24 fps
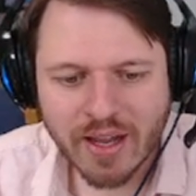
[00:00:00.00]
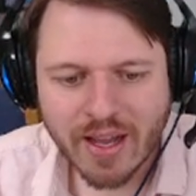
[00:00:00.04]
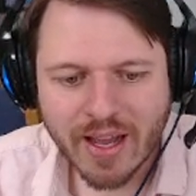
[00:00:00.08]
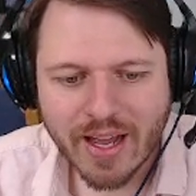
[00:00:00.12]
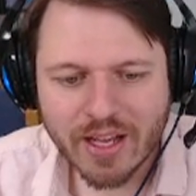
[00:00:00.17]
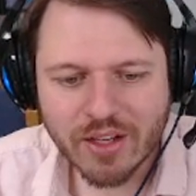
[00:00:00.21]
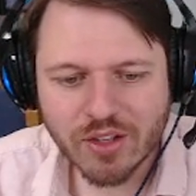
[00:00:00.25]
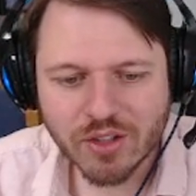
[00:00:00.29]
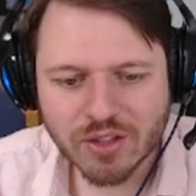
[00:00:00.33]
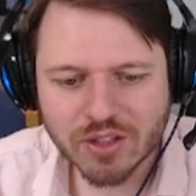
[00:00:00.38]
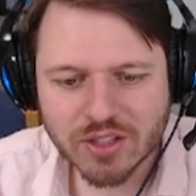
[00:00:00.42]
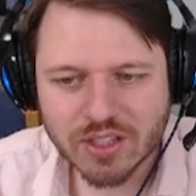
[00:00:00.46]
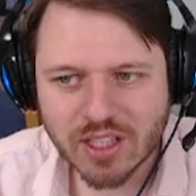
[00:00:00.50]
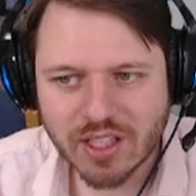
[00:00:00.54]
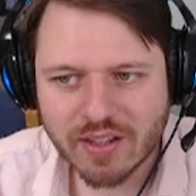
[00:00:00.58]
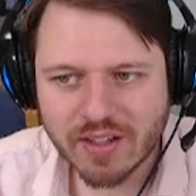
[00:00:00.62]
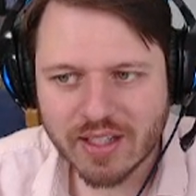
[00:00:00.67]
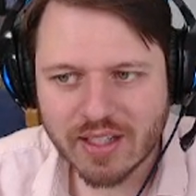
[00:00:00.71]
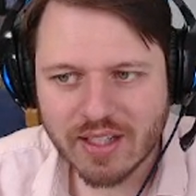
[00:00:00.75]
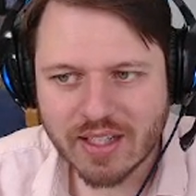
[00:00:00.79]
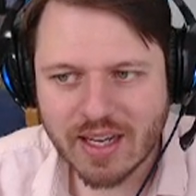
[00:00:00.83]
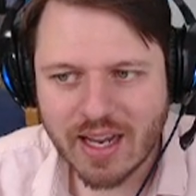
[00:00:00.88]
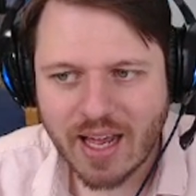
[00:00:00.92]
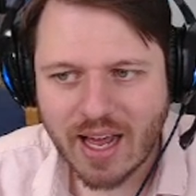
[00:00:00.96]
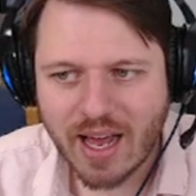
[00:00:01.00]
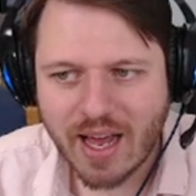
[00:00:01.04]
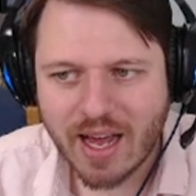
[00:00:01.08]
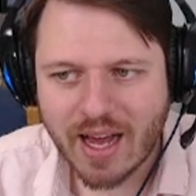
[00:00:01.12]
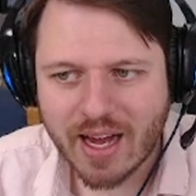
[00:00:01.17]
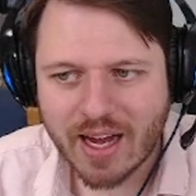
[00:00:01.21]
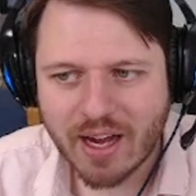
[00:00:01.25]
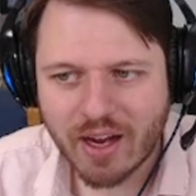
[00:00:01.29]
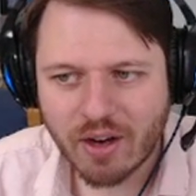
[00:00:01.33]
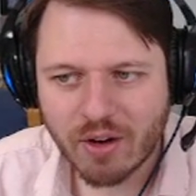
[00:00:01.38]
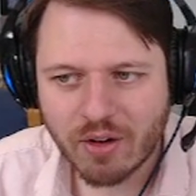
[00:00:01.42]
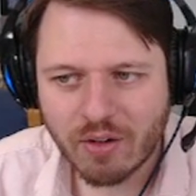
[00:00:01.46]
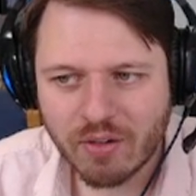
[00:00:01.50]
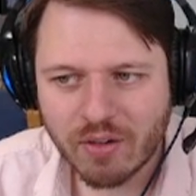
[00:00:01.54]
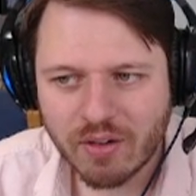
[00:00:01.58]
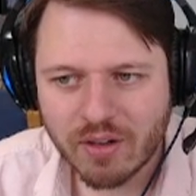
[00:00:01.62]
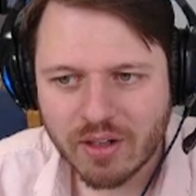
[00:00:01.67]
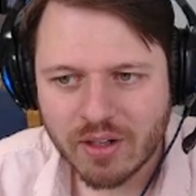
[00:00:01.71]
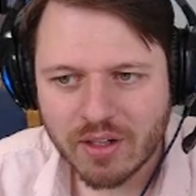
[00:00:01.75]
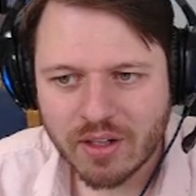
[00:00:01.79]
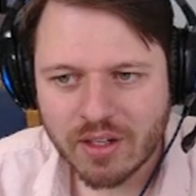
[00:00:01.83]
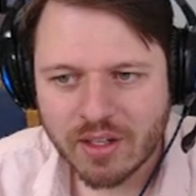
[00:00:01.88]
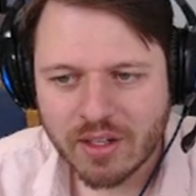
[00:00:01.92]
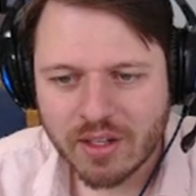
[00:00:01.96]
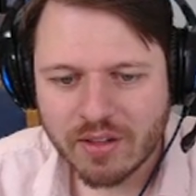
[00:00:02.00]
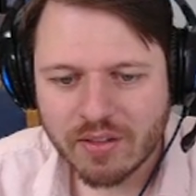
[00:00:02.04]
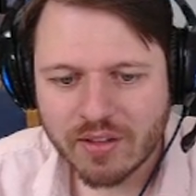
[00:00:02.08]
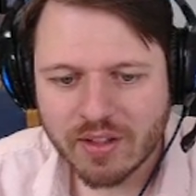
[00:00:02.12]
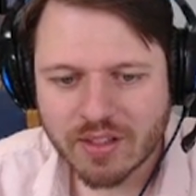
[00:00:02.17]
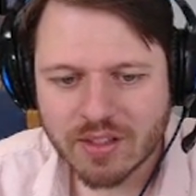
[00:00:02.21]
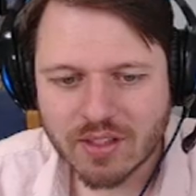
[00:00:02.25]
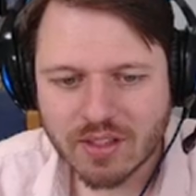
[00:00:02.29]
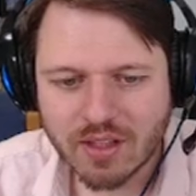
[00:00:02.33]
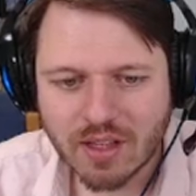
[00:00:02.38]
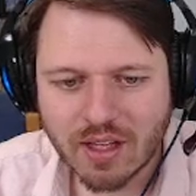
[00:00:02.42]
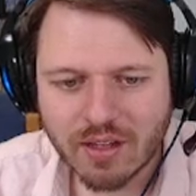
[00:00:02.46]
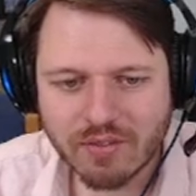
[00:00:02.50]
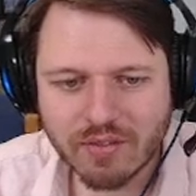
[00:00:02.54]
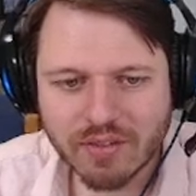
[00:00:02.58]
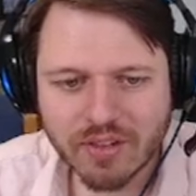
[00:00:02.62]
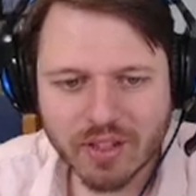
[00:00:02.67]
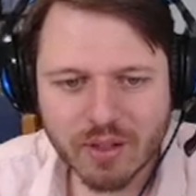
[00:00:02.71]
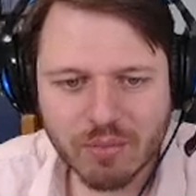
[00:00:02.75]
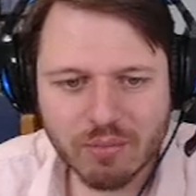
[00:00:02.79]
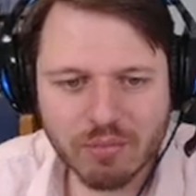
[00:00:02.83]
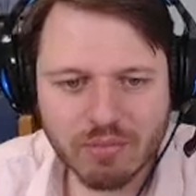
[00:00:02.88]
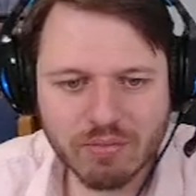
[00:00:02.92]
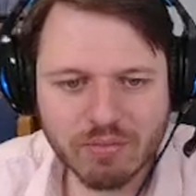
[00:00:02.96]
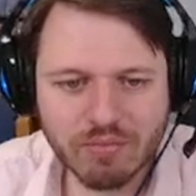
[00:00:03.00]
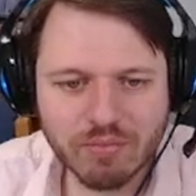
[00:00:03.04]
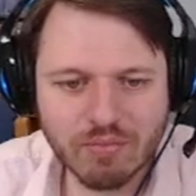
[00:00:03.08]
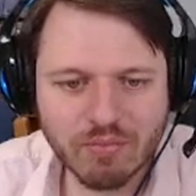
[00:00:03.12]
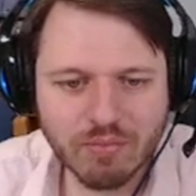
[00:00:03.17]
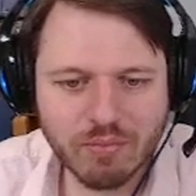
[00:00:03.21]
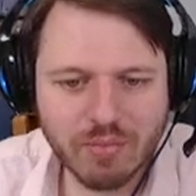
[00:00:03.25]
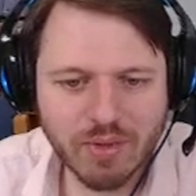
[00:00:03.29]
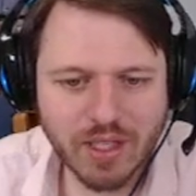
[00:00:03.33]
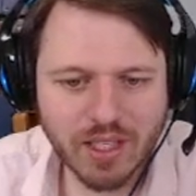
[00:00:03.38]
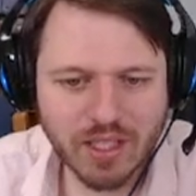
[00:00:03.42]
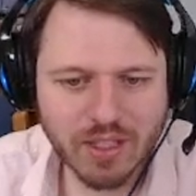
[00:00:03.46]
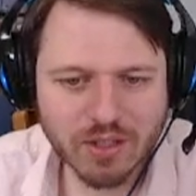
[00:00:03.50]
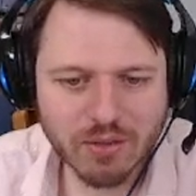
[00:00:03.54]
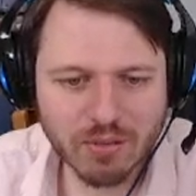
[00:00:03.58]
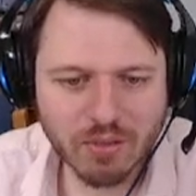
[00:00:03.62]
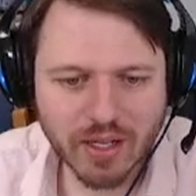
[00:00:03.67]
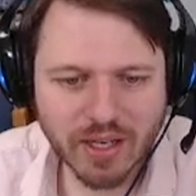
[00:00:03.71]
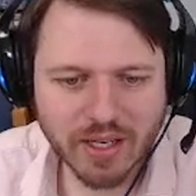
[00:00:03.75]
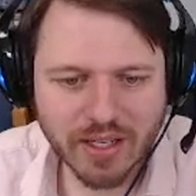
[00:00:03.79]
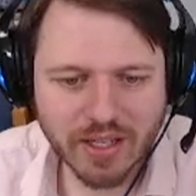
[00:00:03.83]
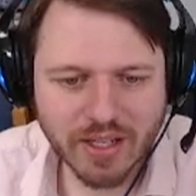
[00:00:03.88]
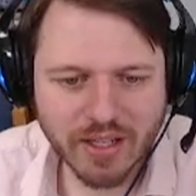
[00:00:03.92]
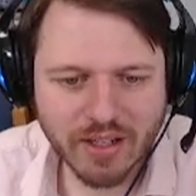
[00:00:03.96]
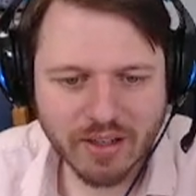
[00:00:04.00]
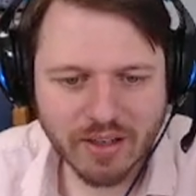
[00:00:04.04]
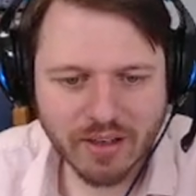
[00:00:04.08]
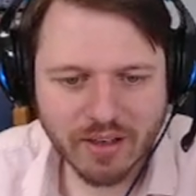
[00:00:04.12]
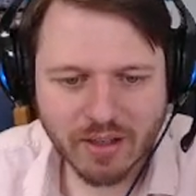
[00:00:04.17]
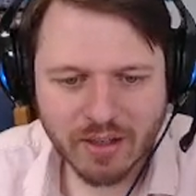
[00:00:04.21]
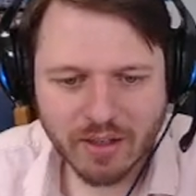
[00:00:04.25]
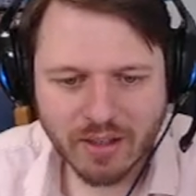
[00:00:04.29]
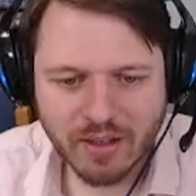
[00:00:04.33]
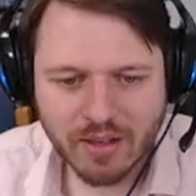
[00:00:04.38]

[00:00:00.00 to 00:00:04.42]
and you'll see that now this lovely piece right here